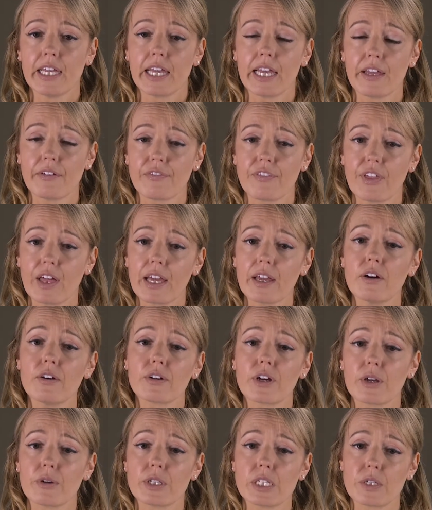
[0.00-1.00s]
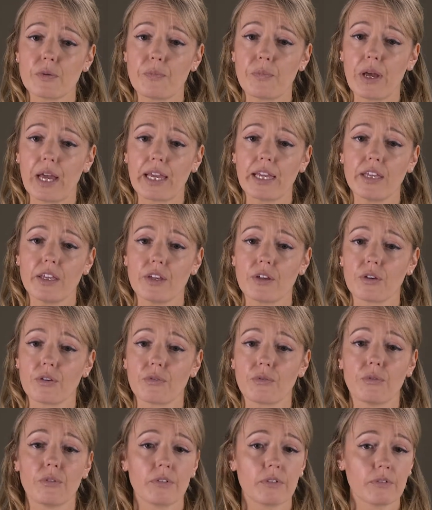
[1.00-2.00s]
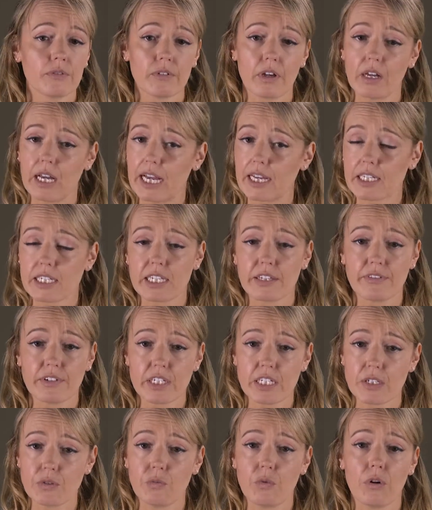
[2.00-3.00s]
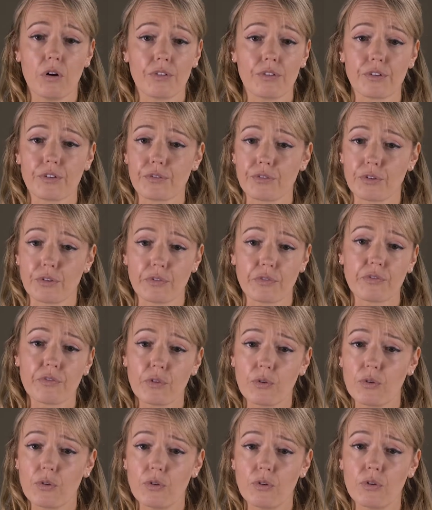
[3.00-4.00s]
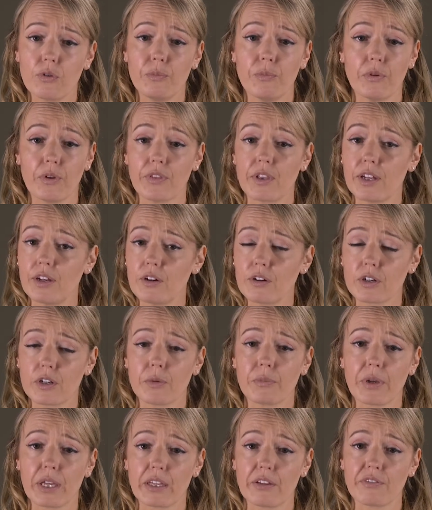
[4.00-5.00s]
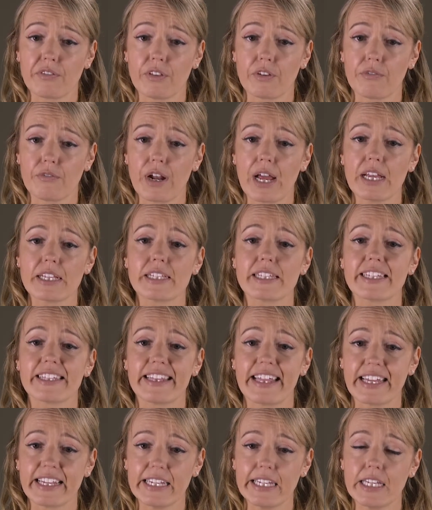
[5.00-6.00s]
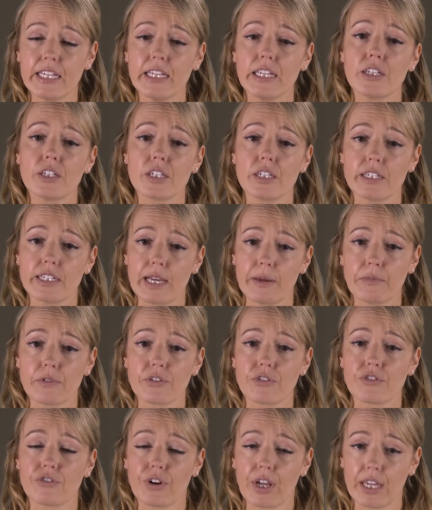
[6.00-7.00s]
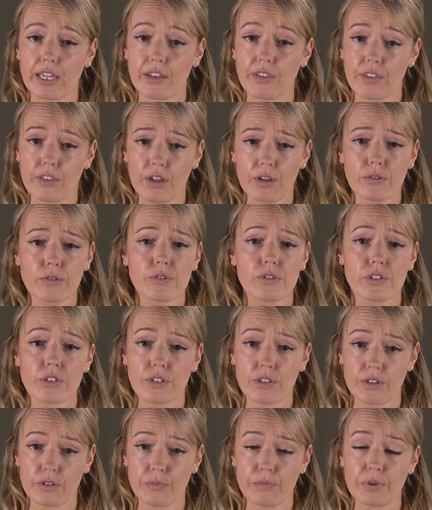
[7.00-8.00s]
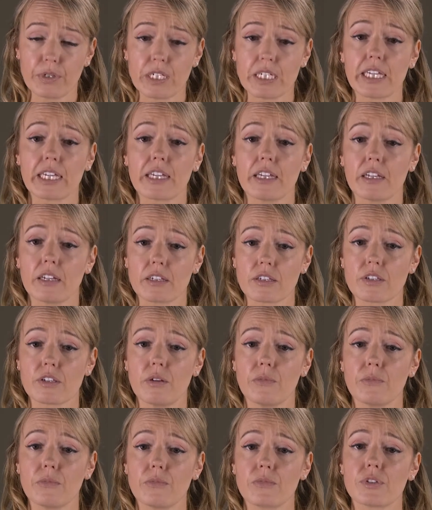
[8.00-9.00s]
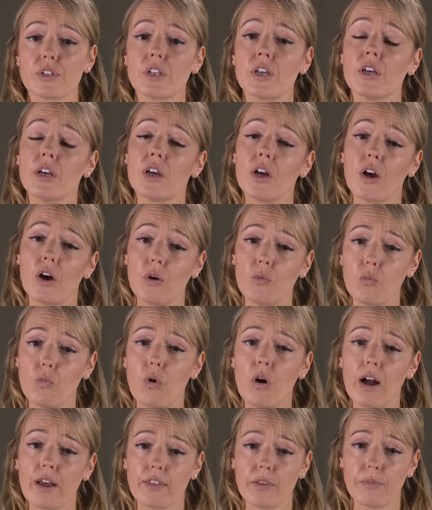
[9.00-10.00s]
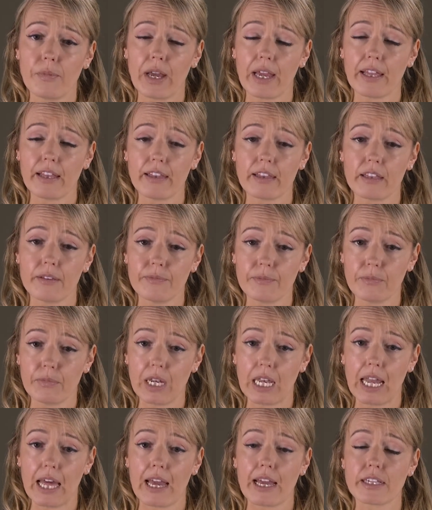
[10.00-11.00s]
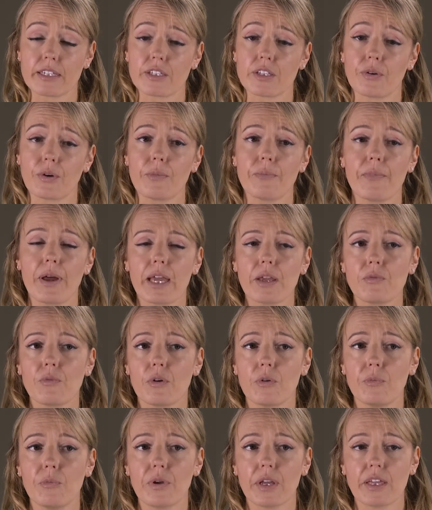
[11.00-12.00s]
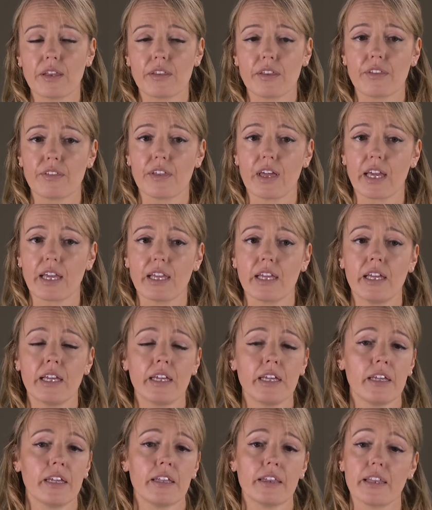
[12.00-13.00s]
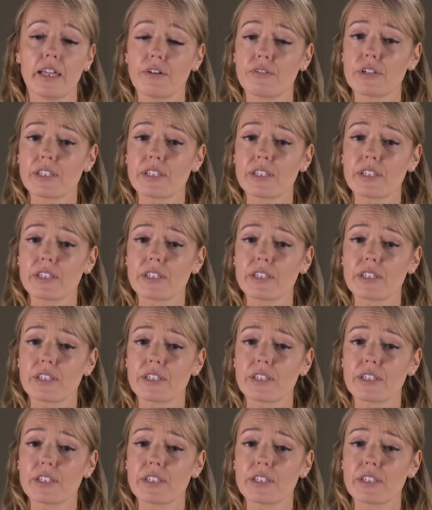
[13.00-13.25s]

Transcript: If they are going to pay you activity 1 through 4, but they're not going to pay you for the rest, they need to demonstrate those particular sums and why they're paying them less. So it may well be that their